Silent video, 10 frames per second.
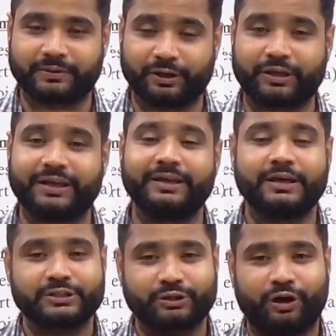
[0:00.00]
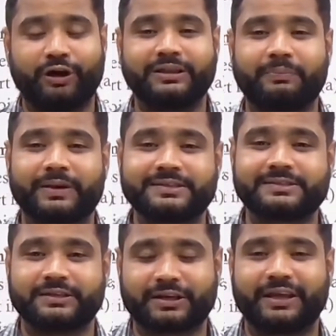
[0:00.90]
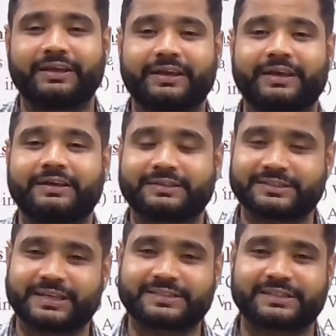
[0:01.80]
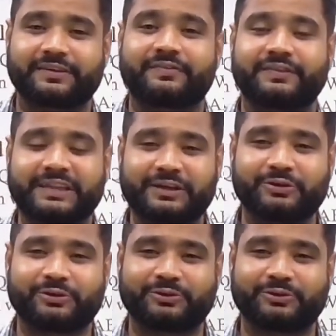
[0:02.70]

Okay. So all the best. Take care. Stay safe. Thank you.